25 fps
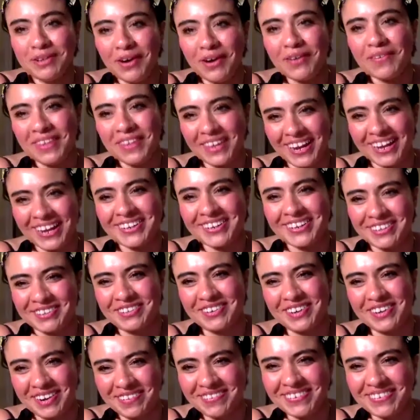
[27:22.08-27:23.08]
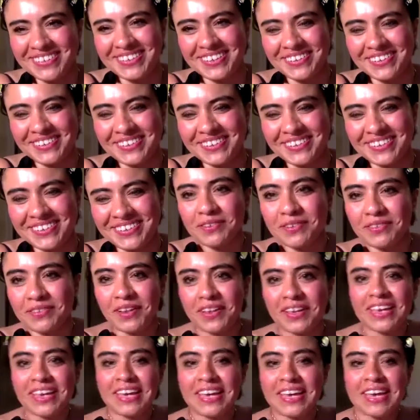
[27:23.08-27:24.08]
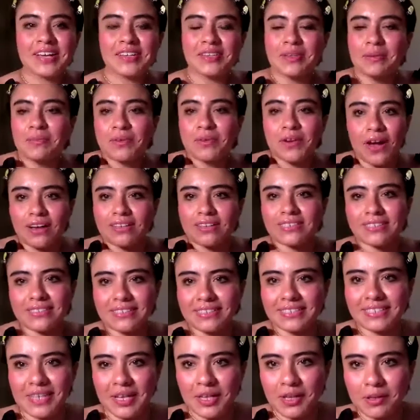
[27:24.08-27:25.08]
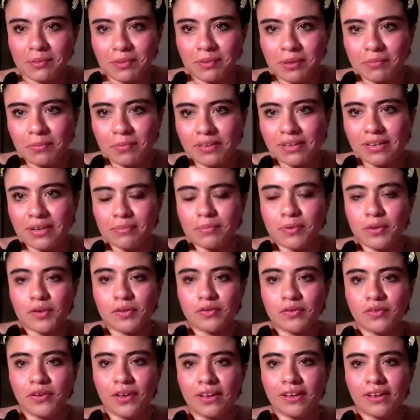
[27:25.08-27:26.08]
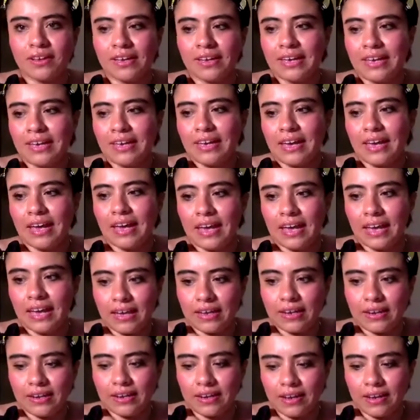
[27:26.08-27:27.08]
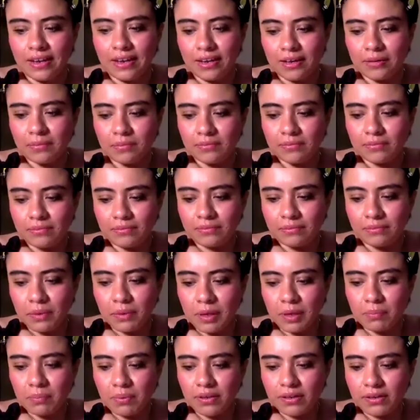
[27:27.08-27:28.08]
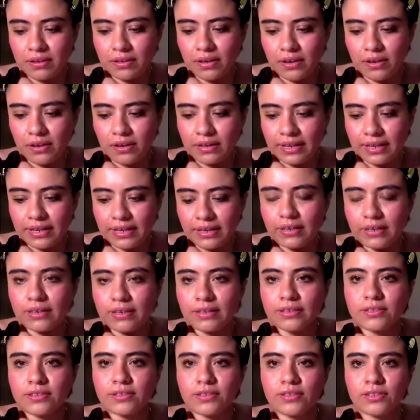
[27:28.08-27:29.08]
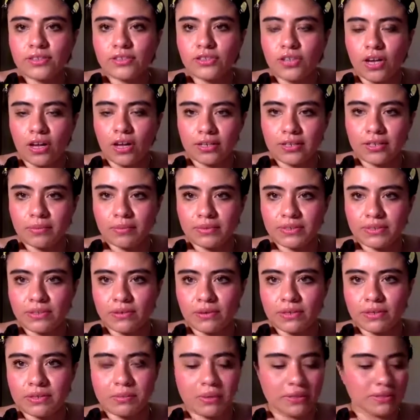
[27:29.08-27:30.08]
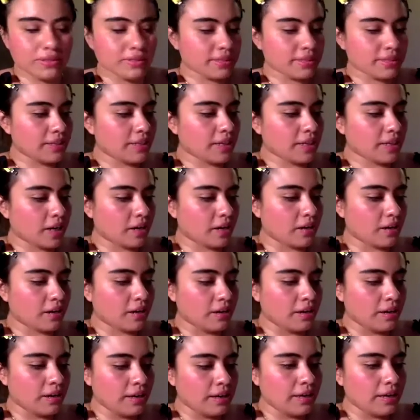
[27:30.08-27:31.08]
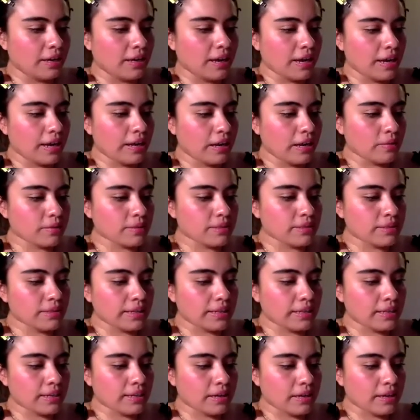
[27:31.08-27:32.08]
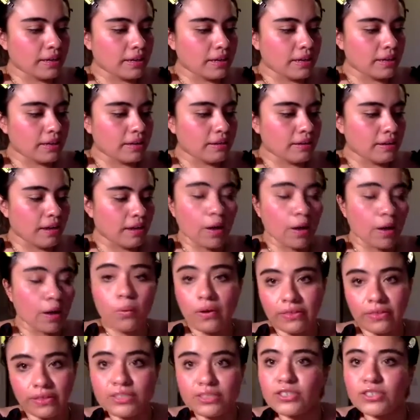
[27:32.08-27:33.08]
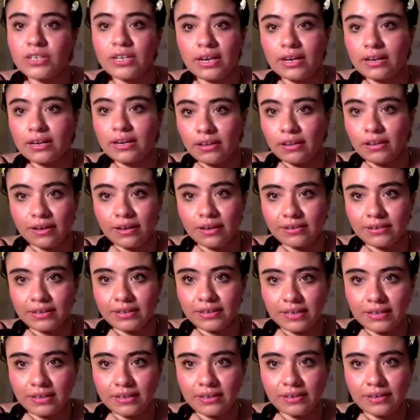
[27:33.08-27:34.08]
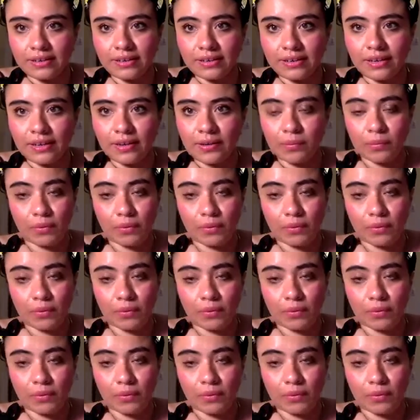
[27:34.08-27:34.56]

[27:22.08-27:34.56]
know that I describe myself as beautiful. I'm constantly telling people that I'm beautiful, and people are like, talk to us about skincare. And I was like, I won the genetic lottery in